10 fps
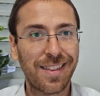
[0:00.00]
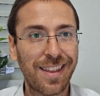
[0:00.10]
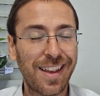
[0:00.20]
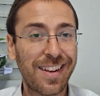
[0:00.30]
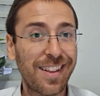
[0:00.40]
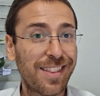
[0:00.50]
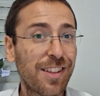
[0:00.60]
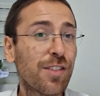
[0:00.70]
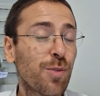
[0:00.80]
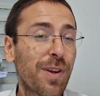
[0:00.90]
then
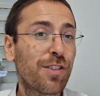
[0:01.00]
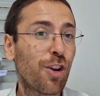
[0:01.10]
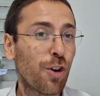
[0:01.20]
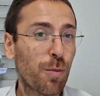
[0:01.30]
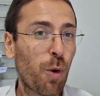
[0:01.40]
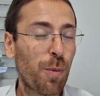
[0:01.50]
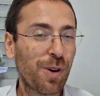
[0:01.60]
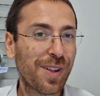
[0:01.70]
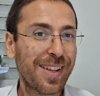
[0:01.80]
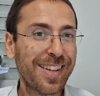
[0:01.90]
this is a way to earn more
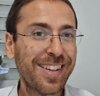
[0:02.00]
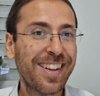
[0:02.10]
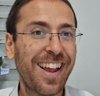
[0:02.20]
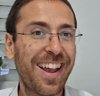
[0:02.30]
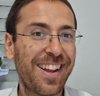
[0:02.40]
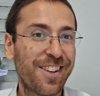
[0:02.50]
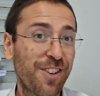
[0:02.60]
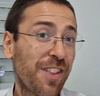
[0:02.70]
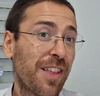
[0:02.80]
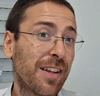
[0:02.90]
per click, and you
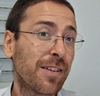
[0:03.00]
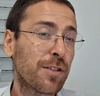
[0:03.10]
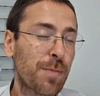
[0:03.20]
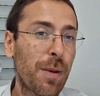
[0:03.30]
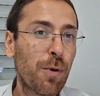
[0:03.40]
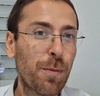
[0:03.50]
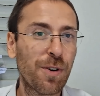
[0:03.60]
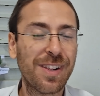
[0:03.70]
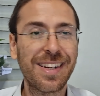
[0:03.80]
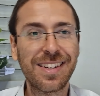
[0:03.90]
can then spend more per
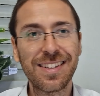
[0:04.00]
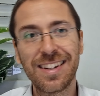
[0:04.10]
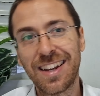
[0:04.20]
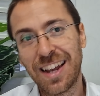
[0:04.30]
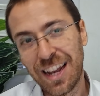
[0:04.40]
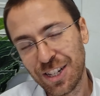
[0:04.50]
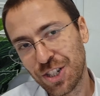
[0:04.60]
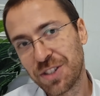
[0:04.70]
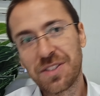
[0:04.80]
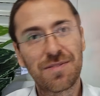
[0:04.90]
click and
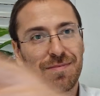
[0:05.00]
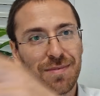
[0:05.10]
just